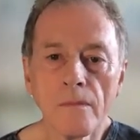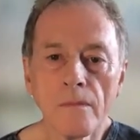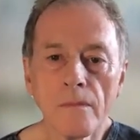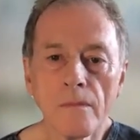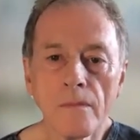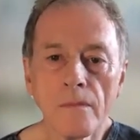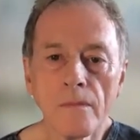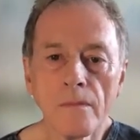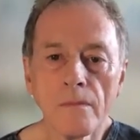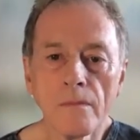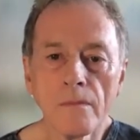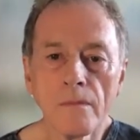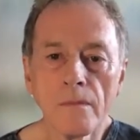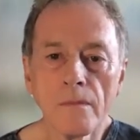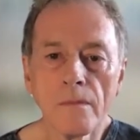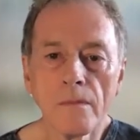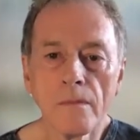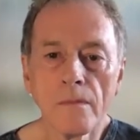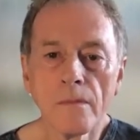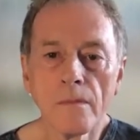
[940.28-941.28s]

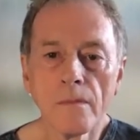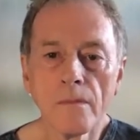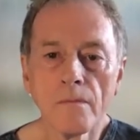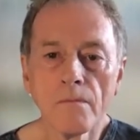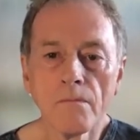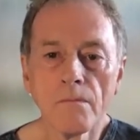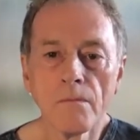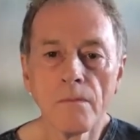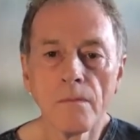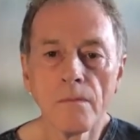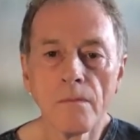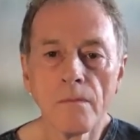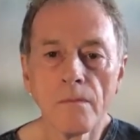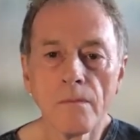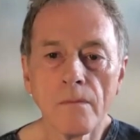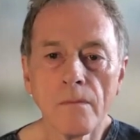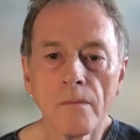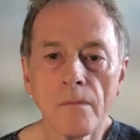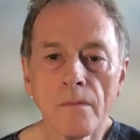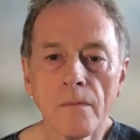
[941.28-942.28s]

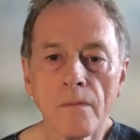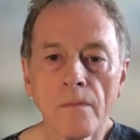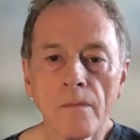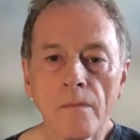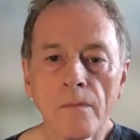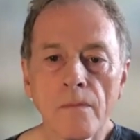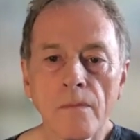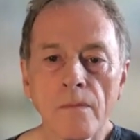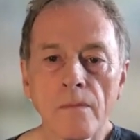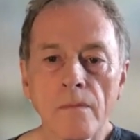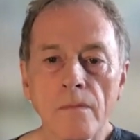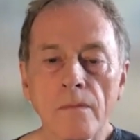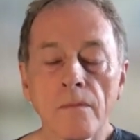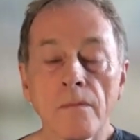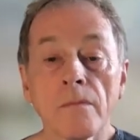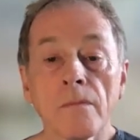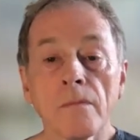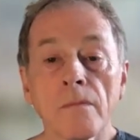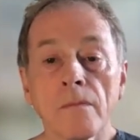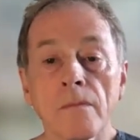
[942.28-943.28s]

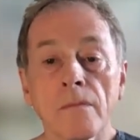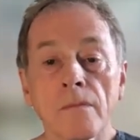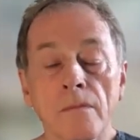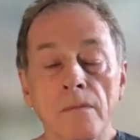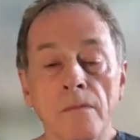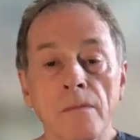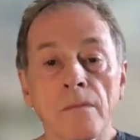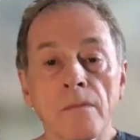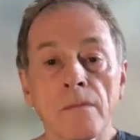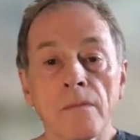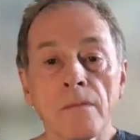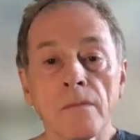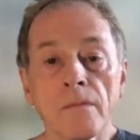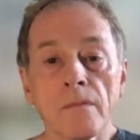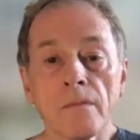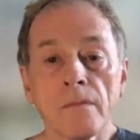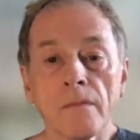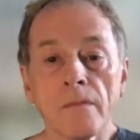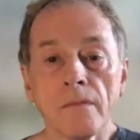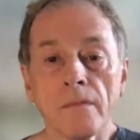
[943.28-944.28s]

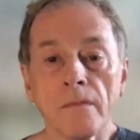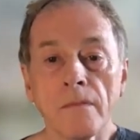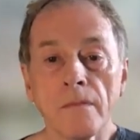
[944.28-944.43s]
This person isn't speaking.